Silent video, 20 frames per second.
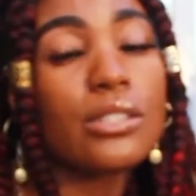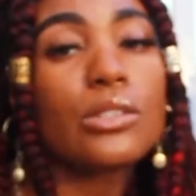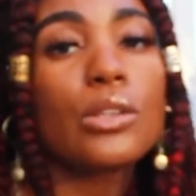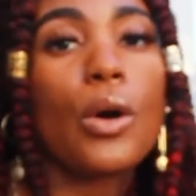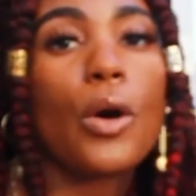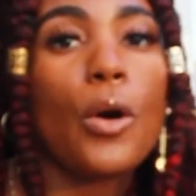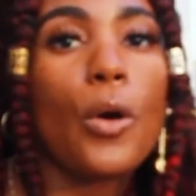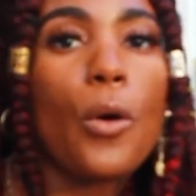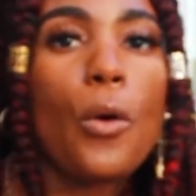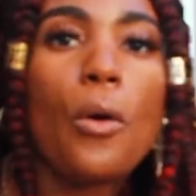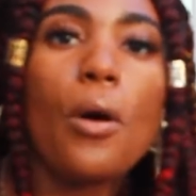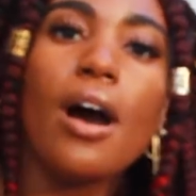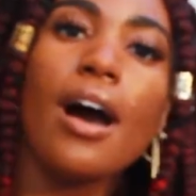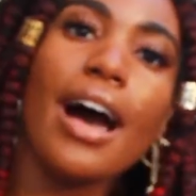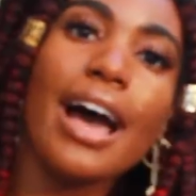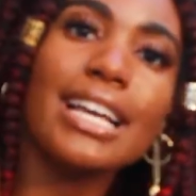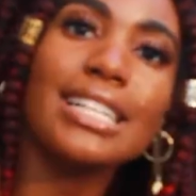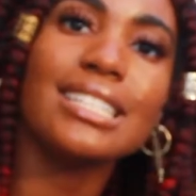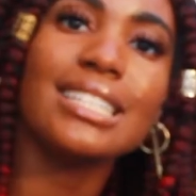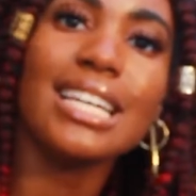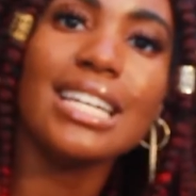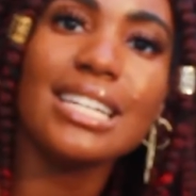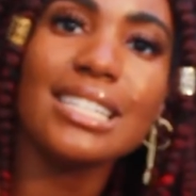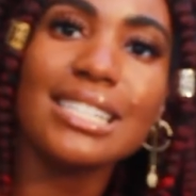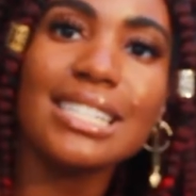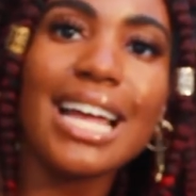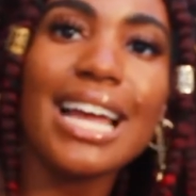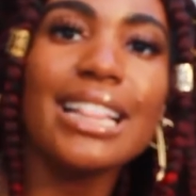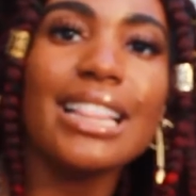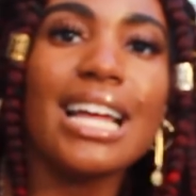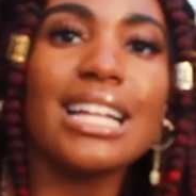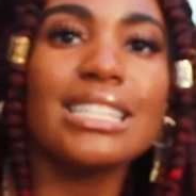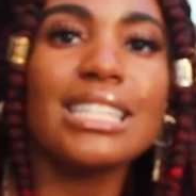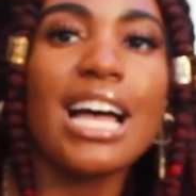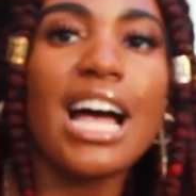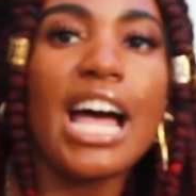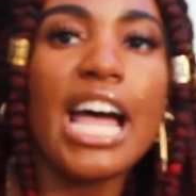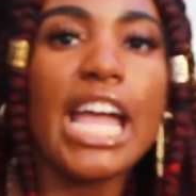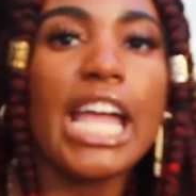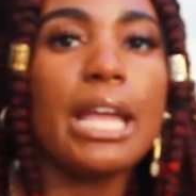So I set aside that
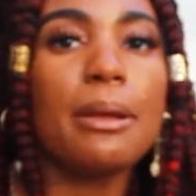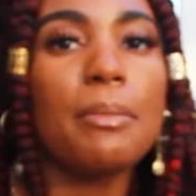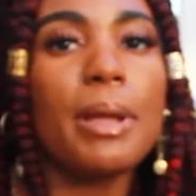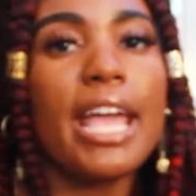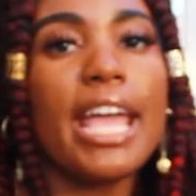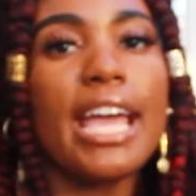time,